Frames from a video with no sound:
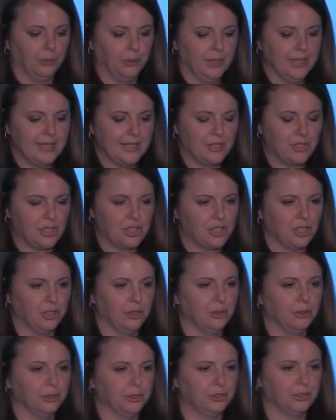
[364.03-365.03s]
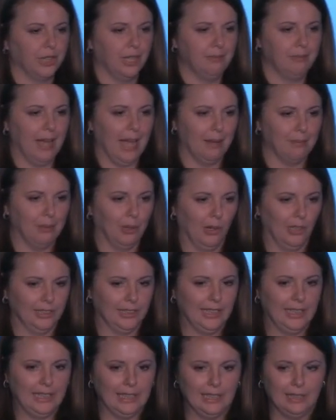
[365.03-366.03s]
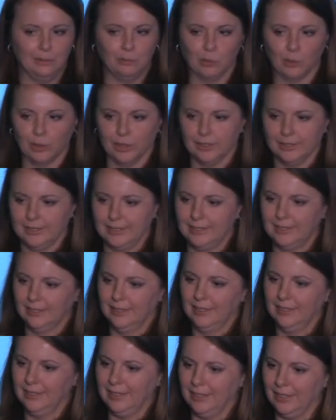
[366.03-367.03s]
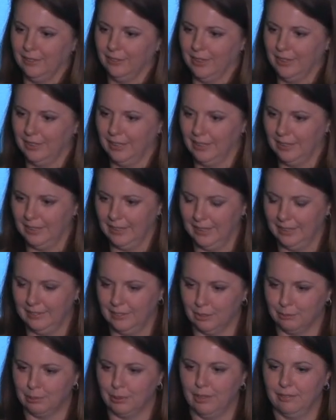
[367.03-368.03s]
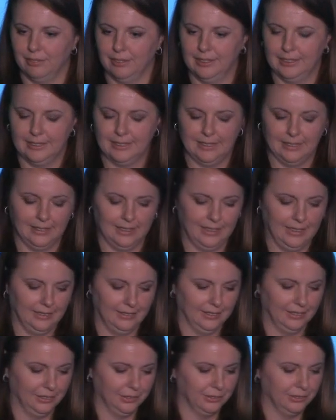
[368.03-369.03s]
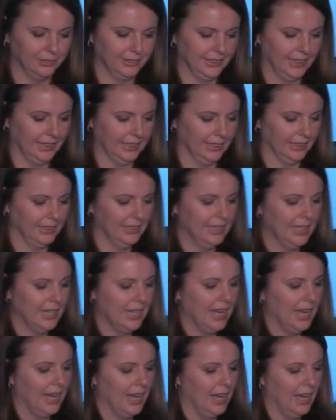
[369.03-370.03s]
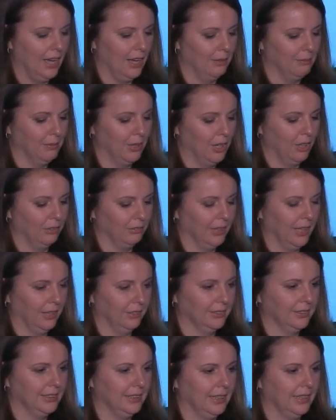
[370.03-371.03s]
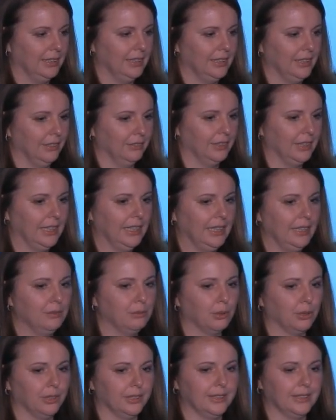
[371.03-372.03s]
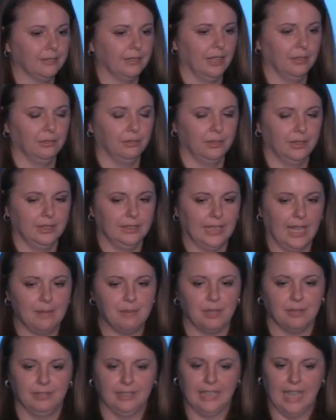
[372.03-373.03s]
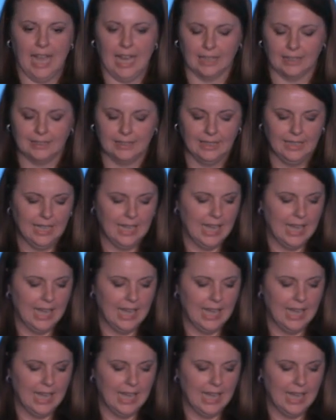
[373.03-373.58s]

This is just a Google trend map on keywords, and their prevalence in the Google data around, keywords around types of attacks.